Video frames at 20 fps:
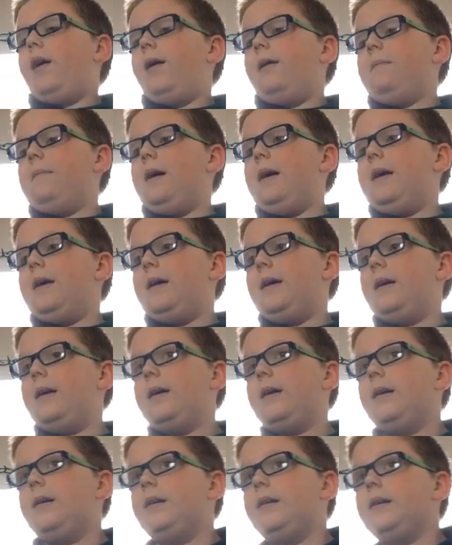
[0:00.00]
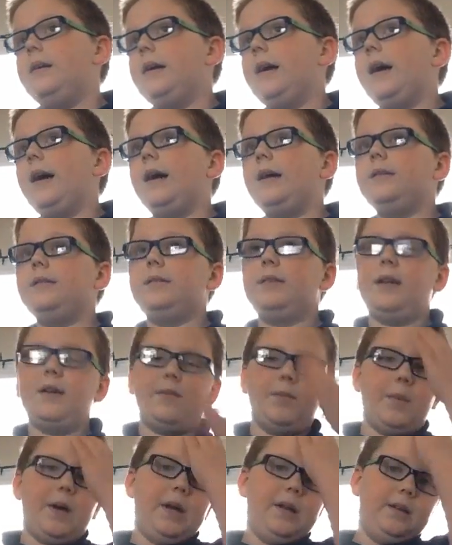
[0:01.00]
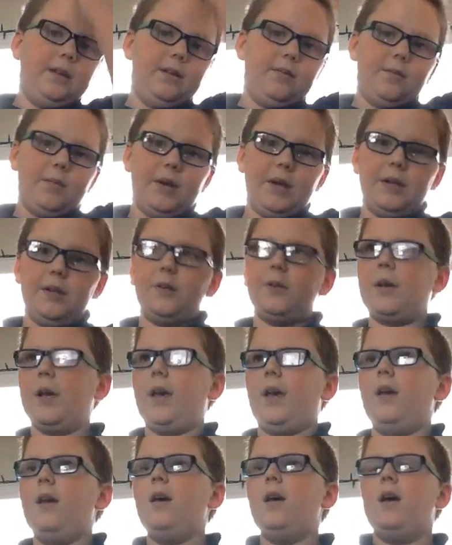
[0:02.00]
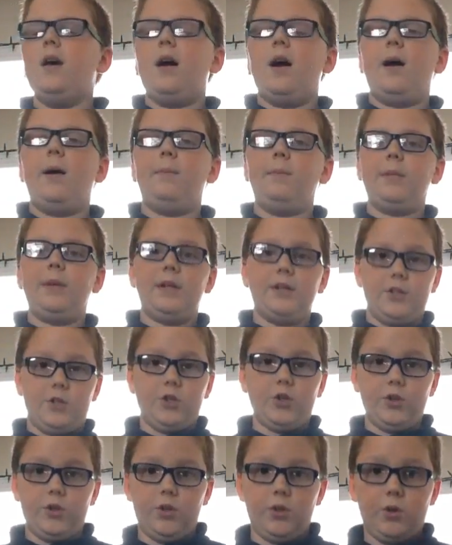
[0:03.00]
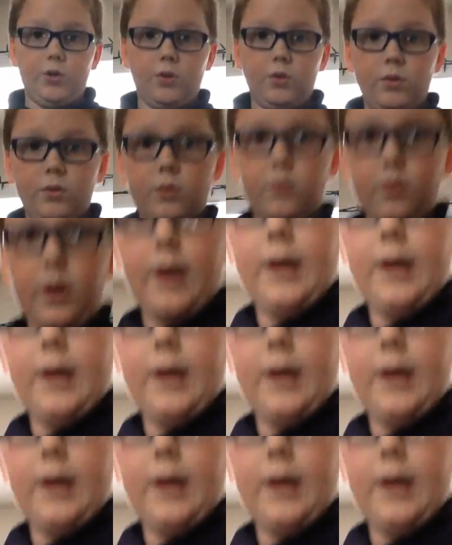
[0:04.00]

um, never mind, never mind. Okay, I'm going to show you